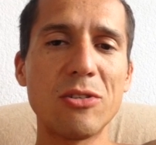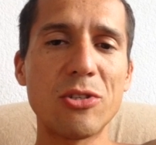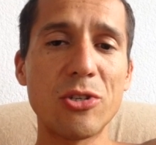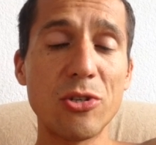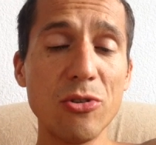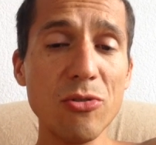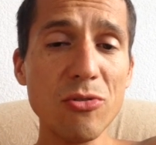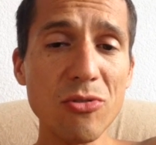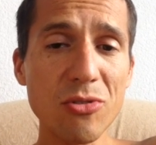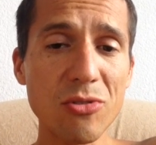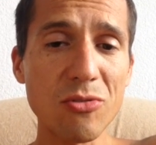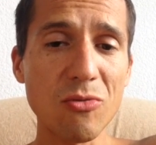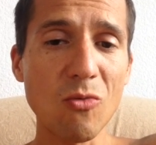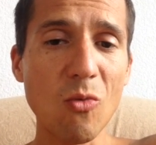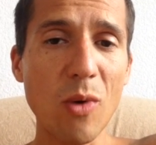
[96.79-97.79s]

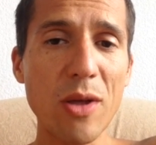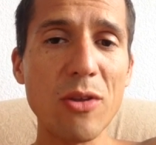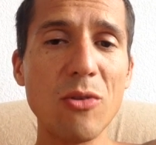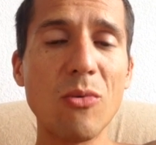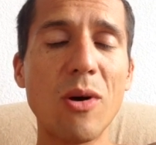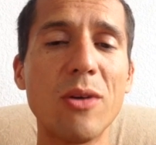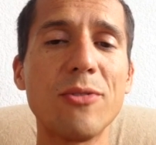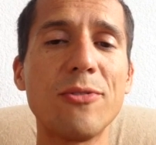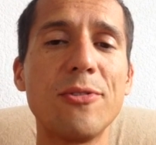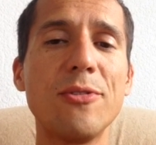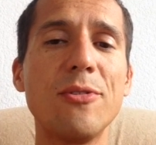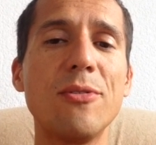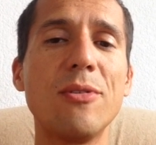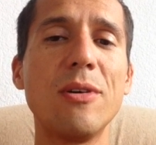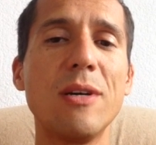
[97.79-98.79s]
Choose when you want
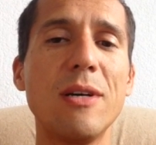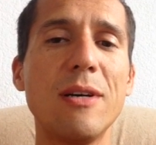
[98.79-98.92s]
to.